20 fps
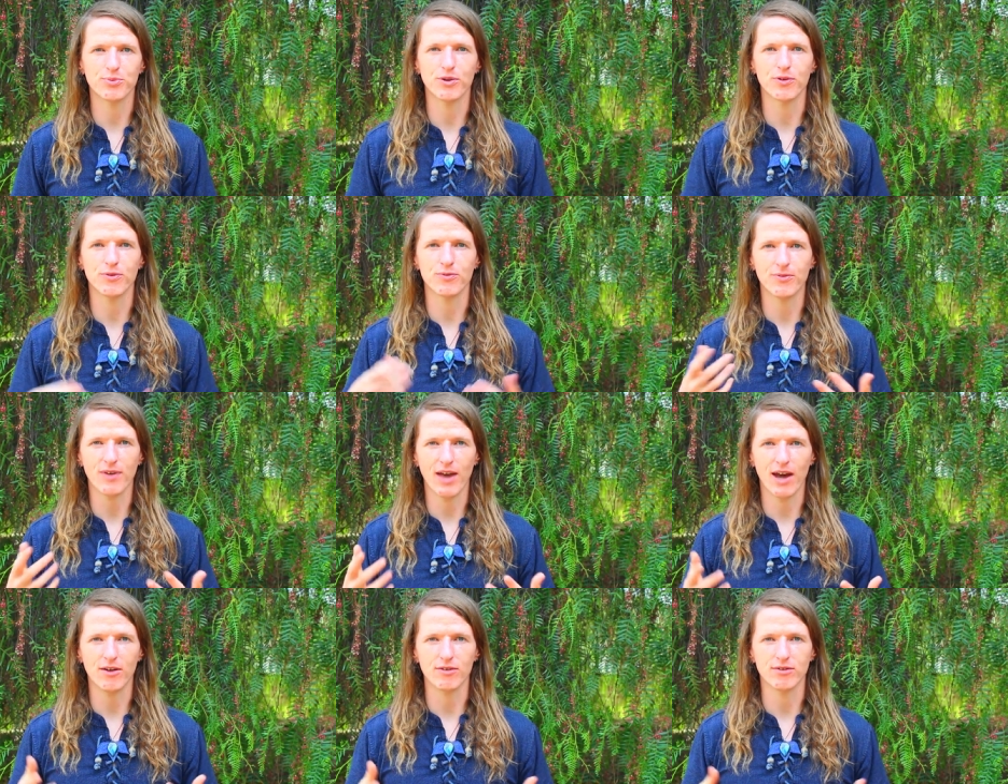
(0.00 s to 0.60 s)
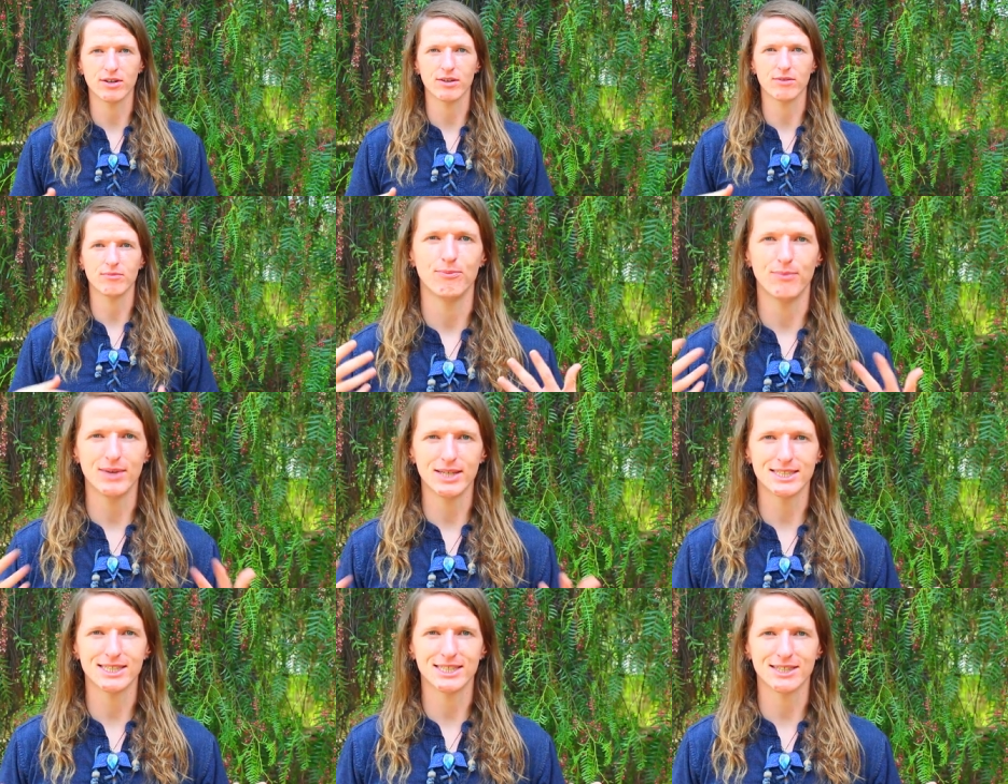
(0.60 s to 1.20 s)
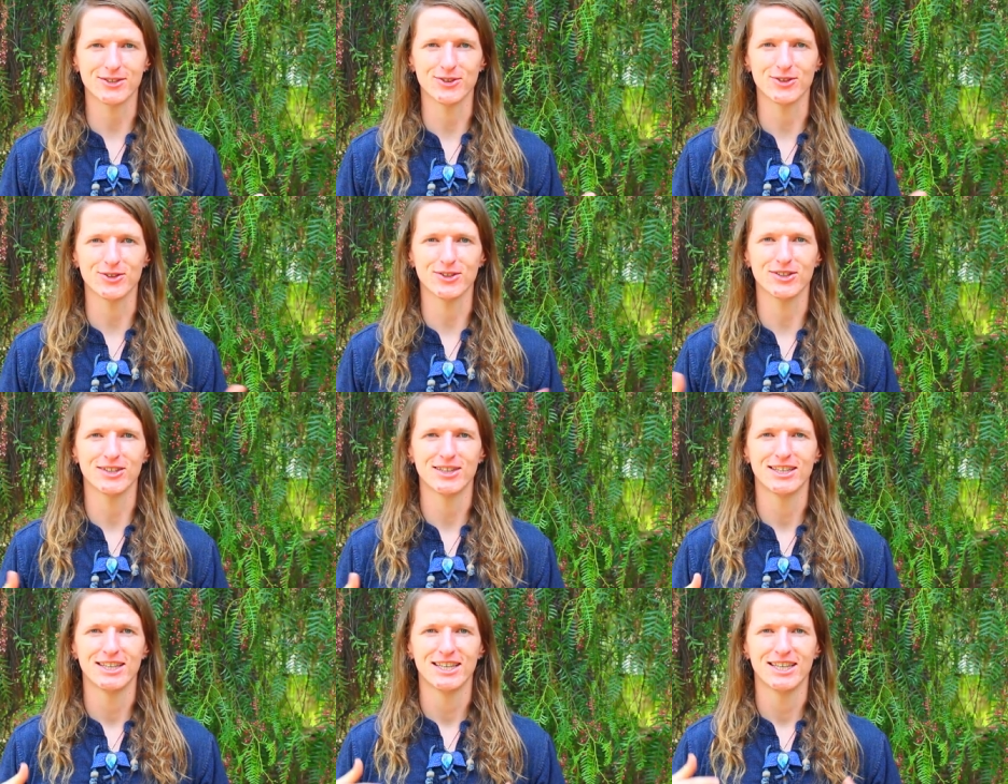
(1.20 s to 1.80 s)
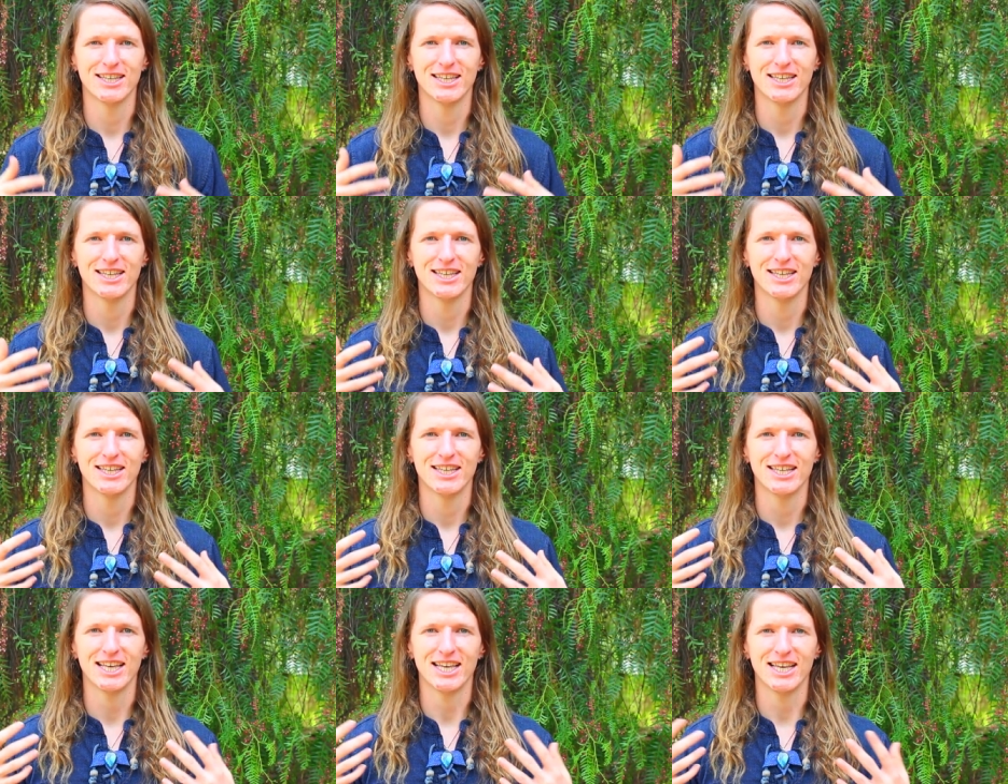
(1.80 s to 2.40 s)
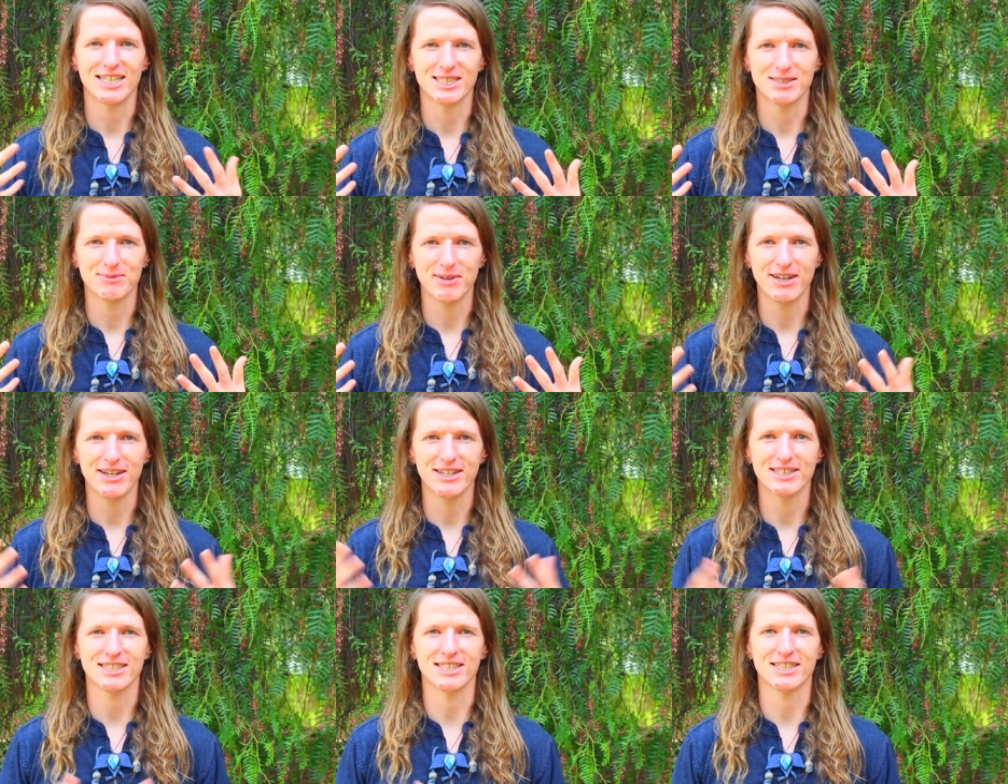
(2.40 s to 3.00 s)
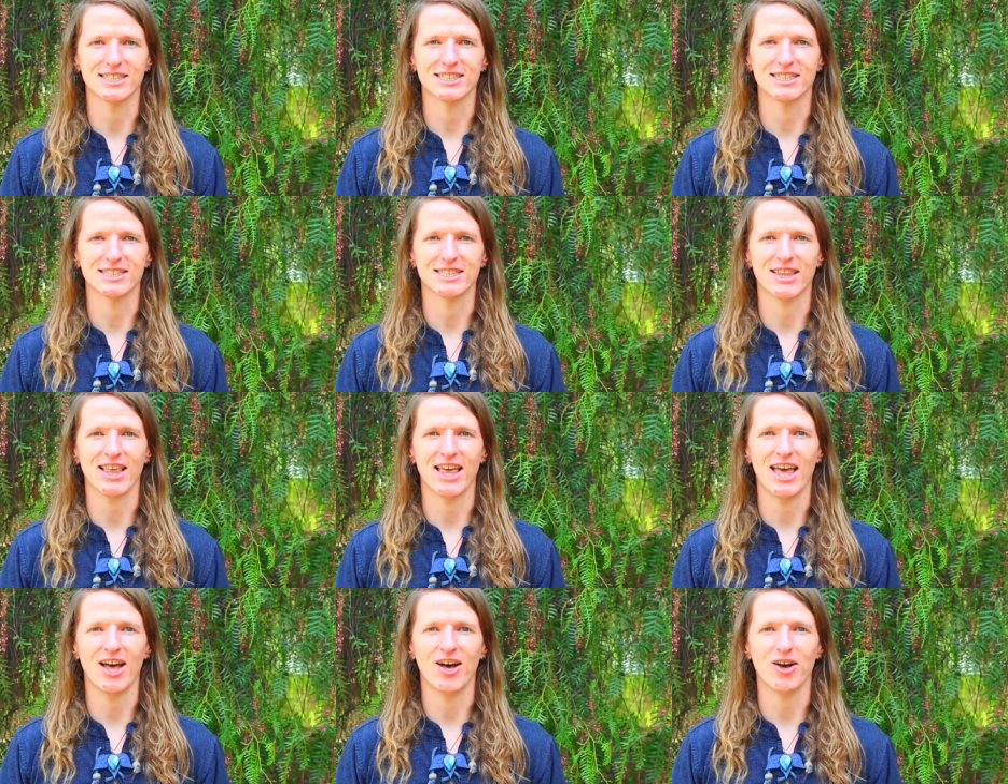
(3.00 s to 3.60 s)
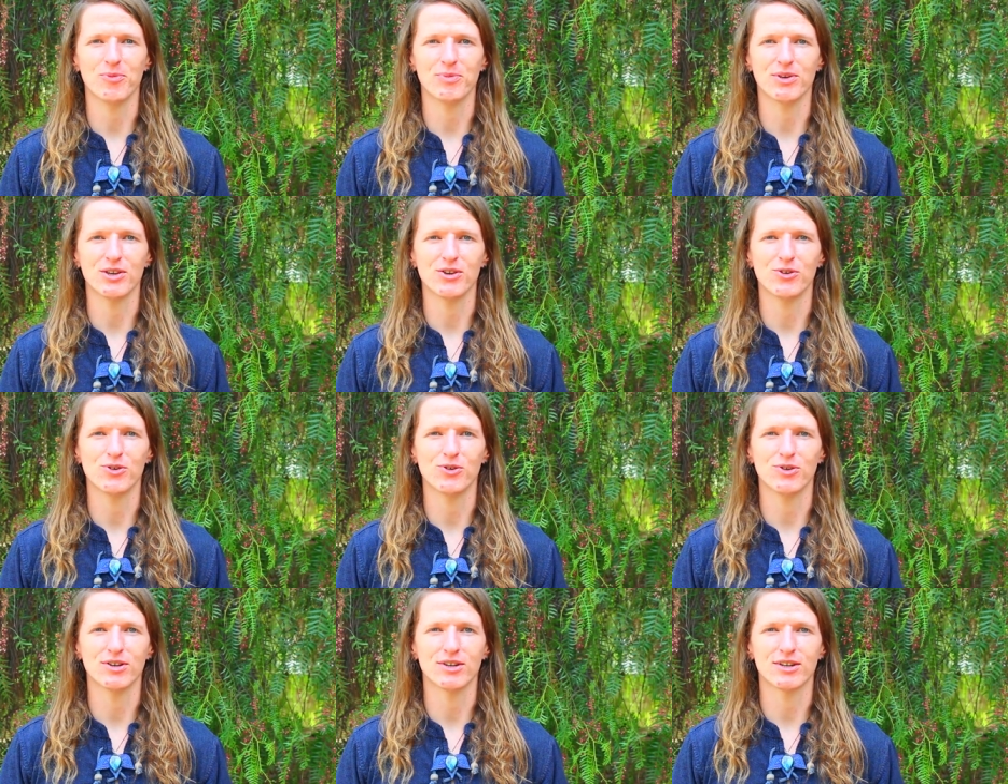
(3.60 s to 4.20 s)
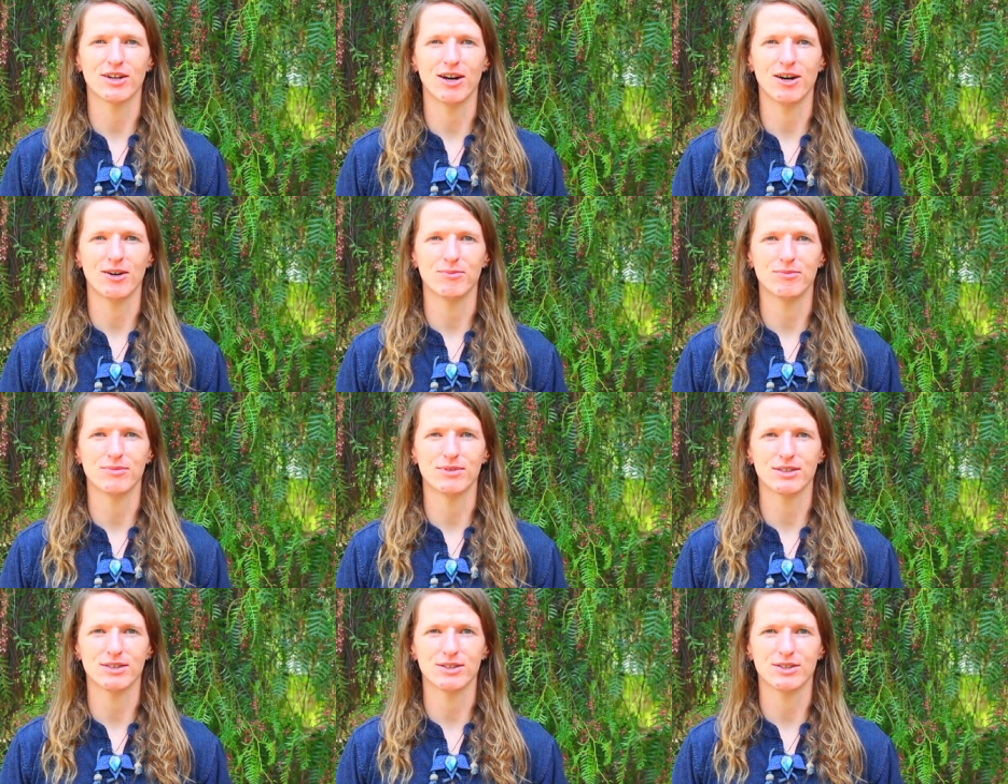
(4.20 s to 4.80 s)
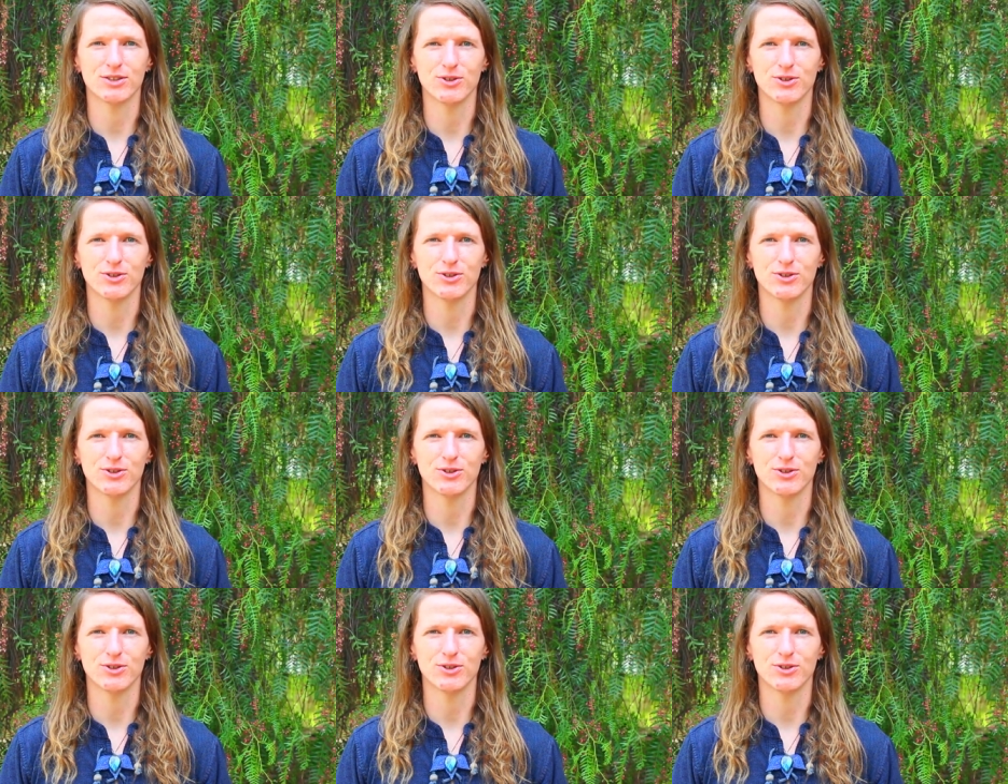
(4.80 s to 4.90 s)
profound mystical experiences that help you come